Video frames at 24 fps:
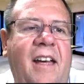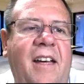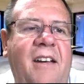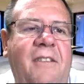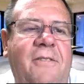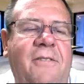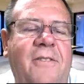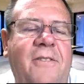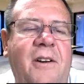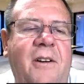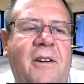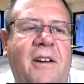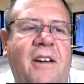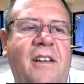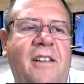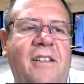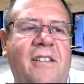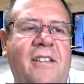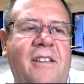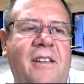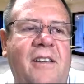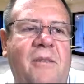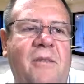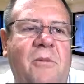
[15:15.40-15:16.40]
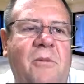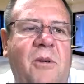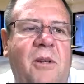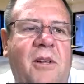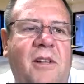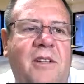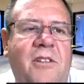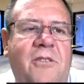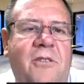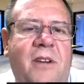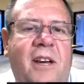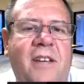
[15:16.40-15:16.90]
And if there is, then
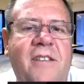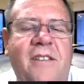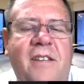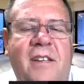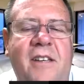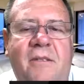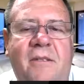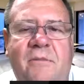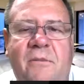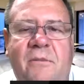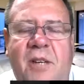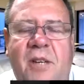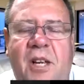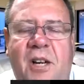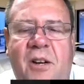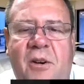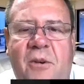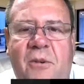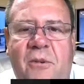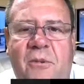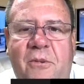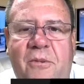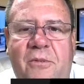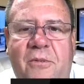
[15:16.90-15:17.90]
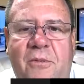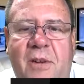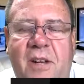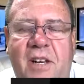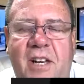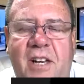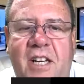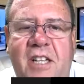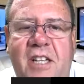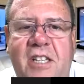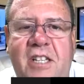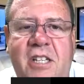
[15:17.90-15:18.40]
we'll address it. You know, if we
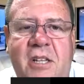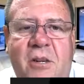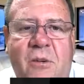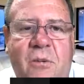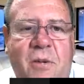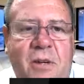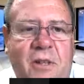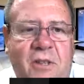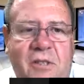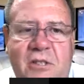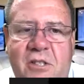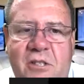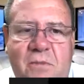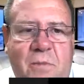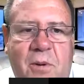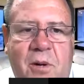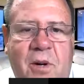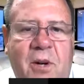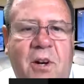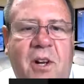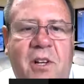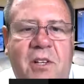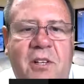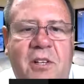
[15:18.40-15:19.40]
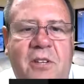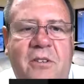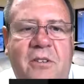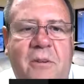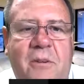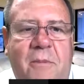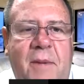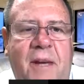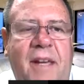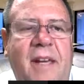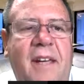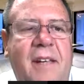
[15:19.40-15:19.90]
need to, we'll just put it on your
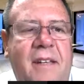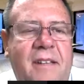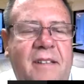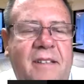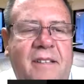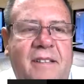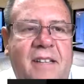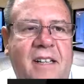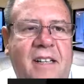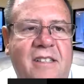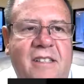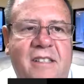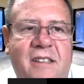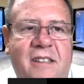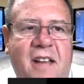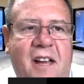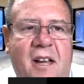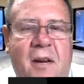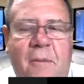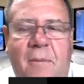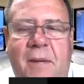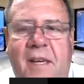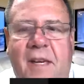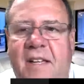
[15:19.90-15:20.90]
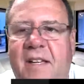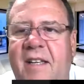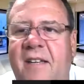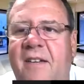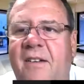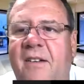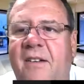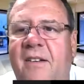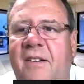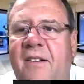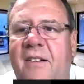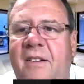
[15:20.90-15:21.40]
domain. That's not a big
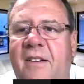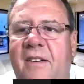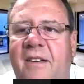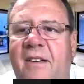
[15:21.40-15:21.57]
deal.